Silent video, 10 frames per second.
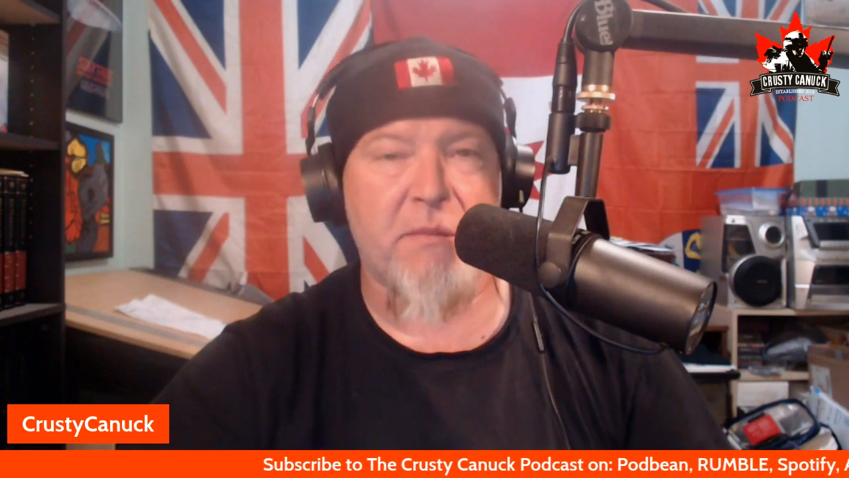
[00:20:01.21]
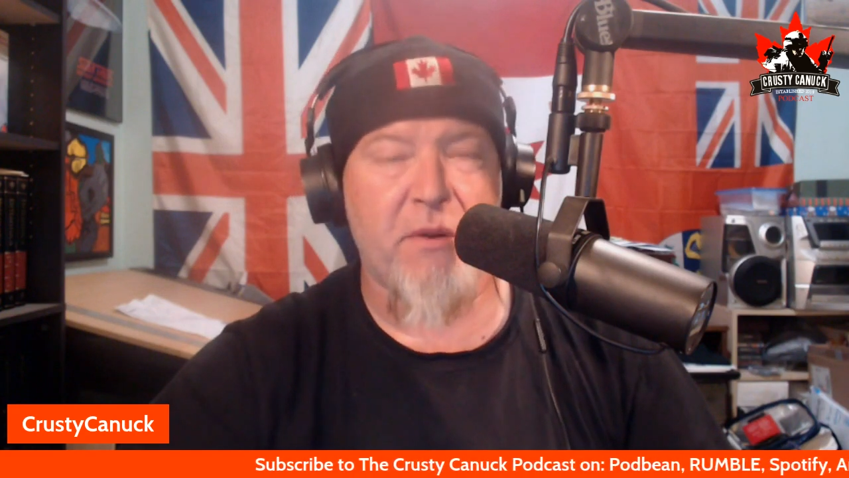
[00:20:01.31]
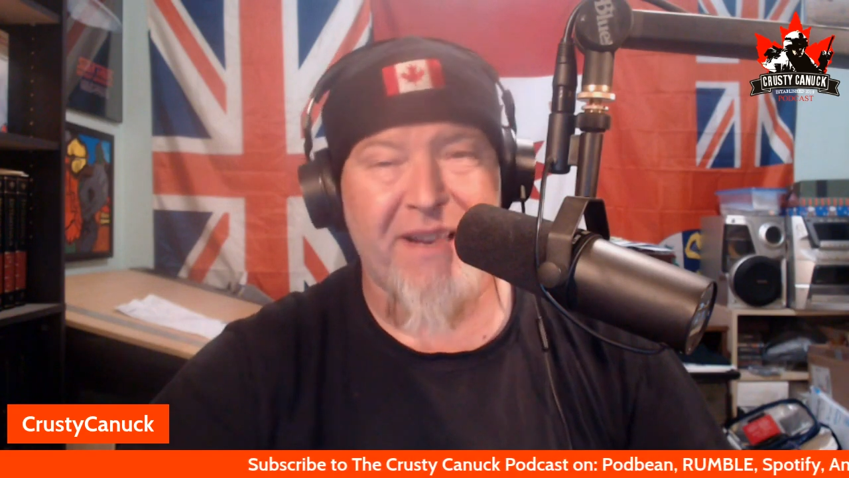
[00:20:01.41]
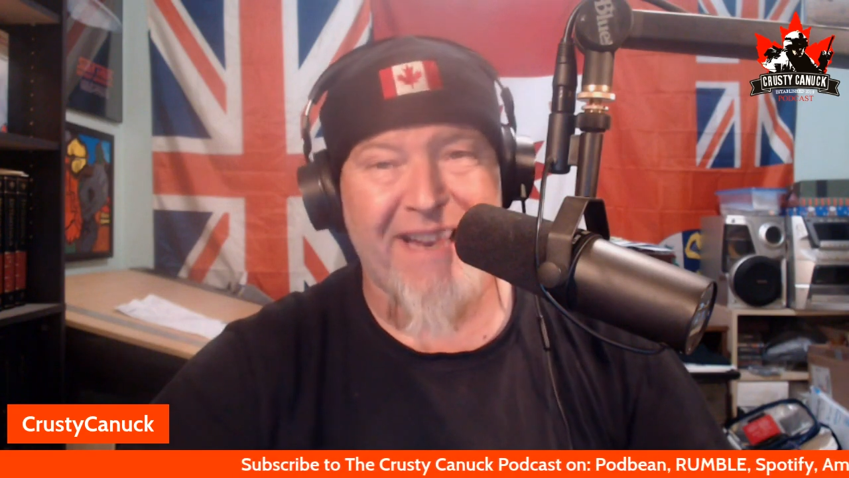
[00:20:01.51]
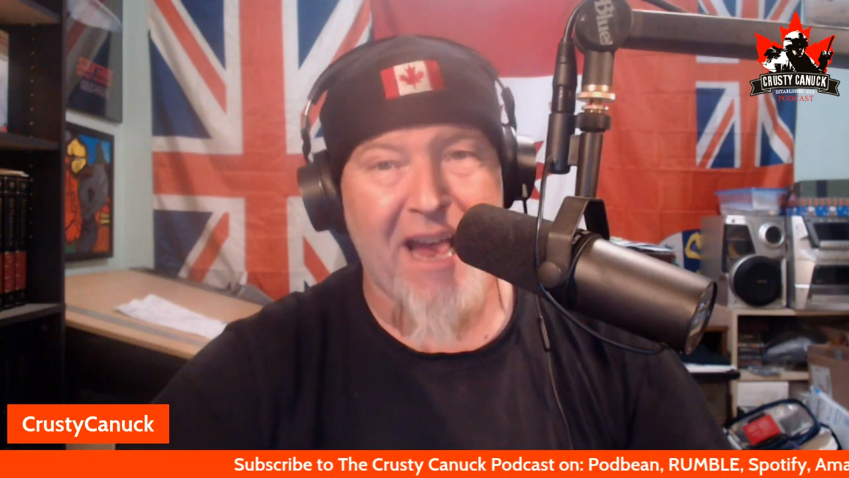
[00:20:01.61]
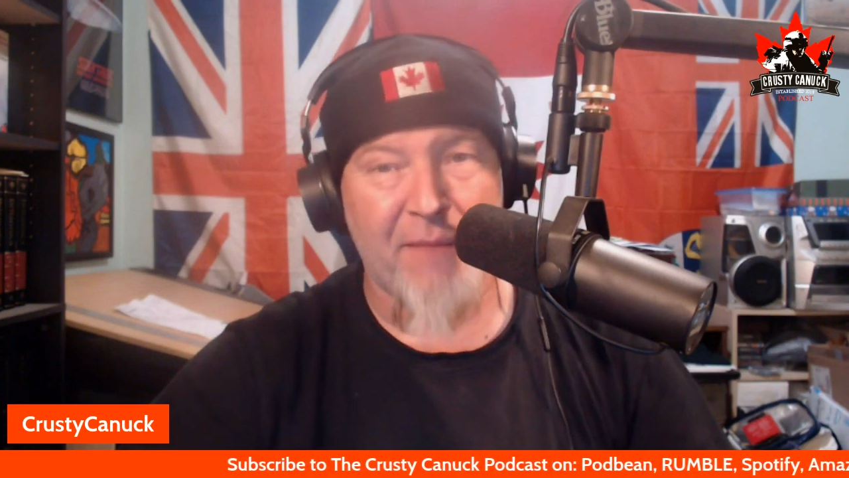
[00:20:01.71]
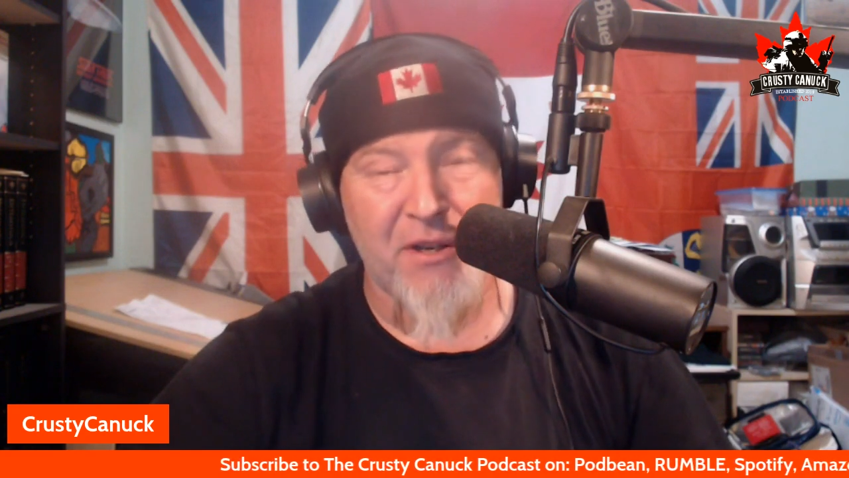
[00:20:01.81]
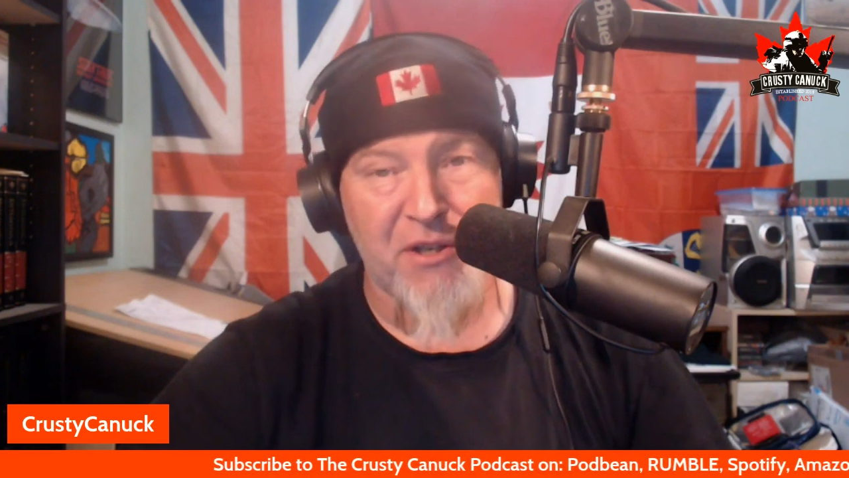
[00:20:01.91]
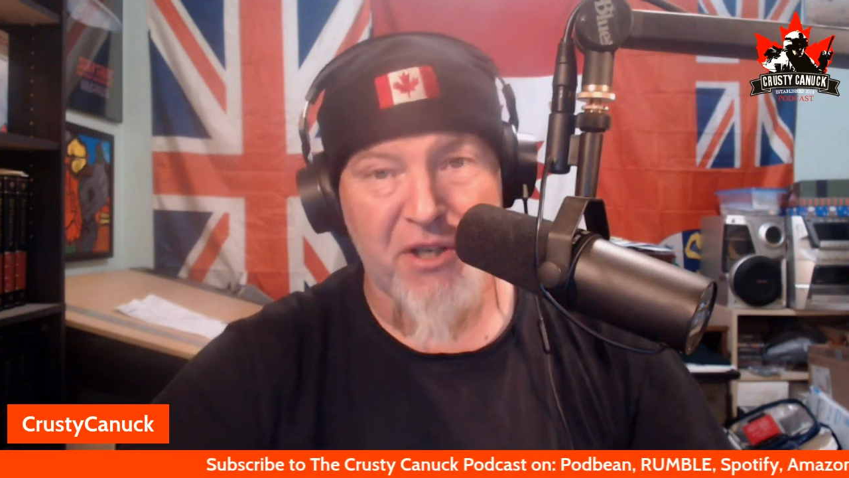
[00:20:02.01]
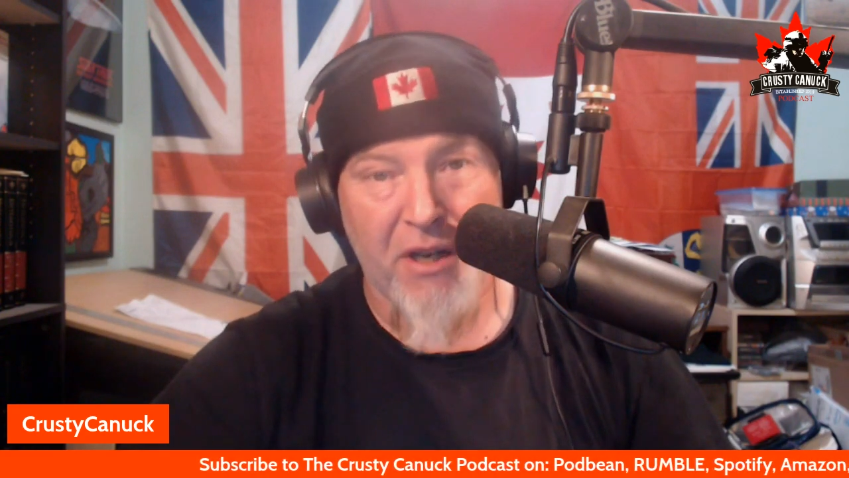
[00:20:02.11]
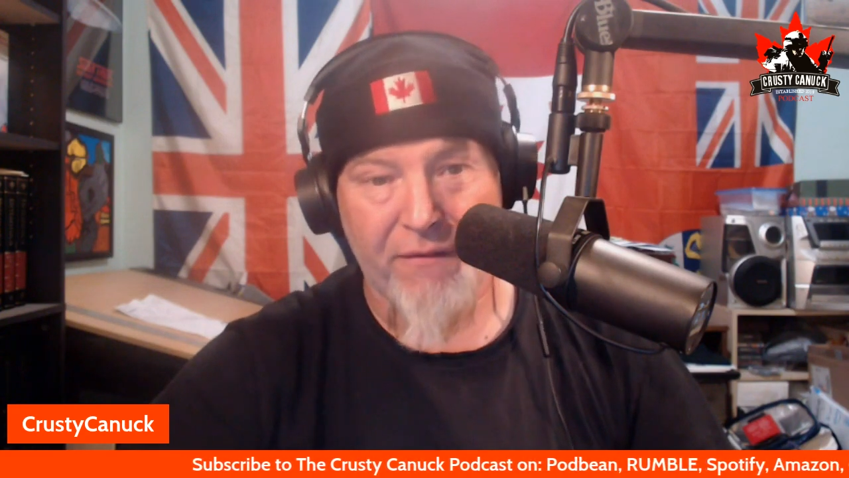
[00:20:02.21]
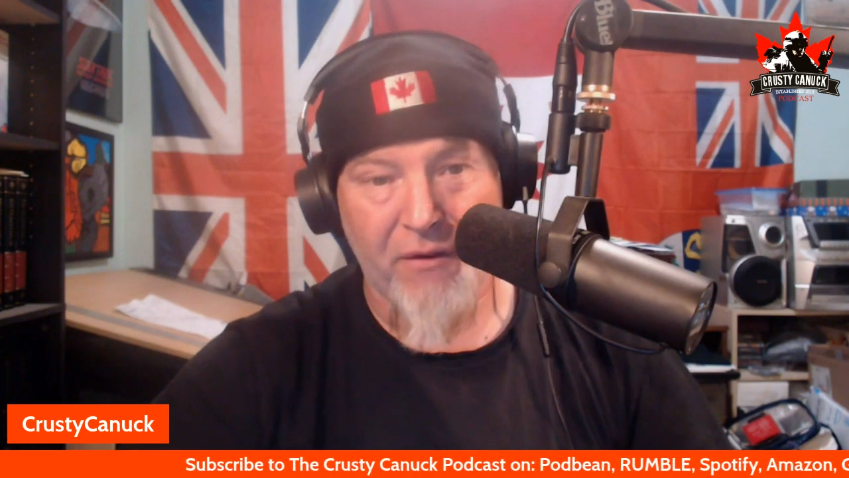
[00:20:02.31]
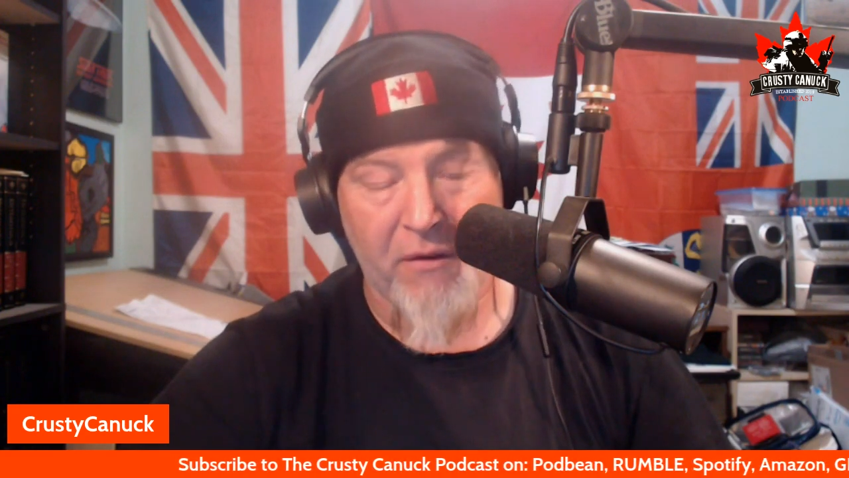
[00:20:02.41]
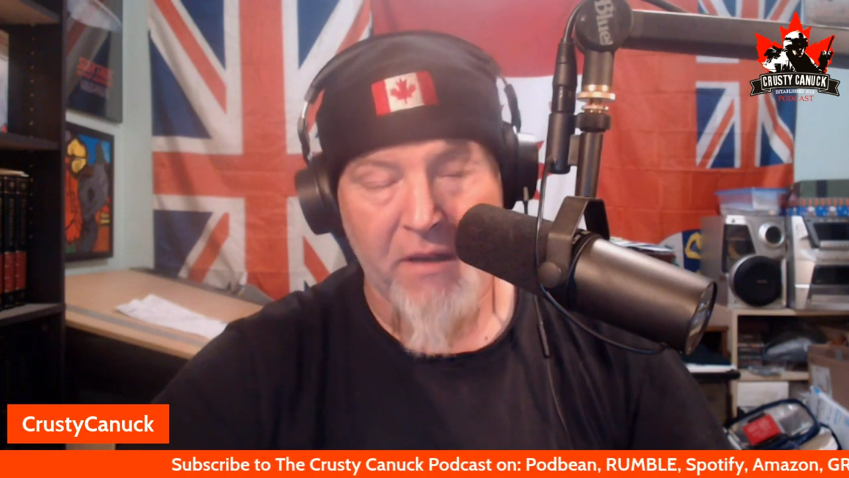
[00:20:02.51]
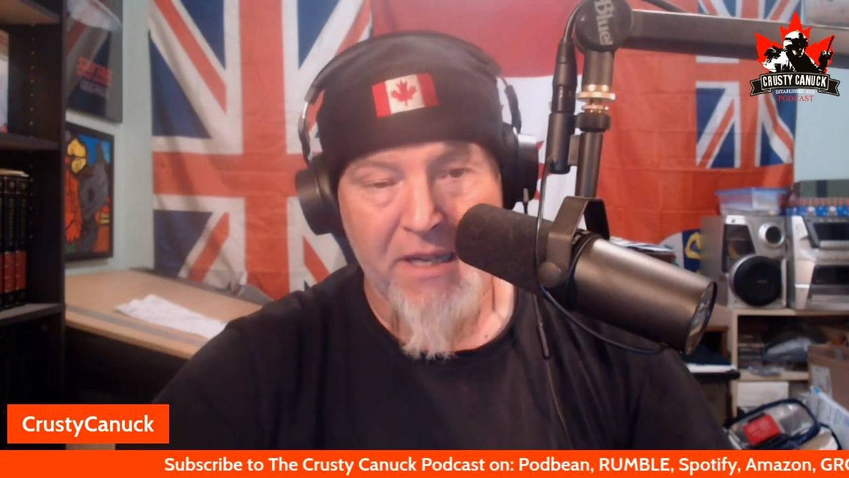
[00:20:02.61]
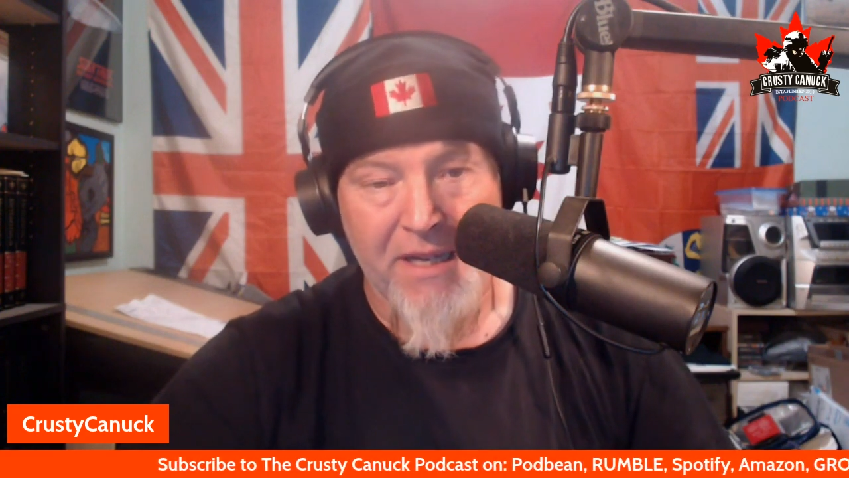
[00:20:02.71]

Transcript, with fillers: about the cabinet shuffle.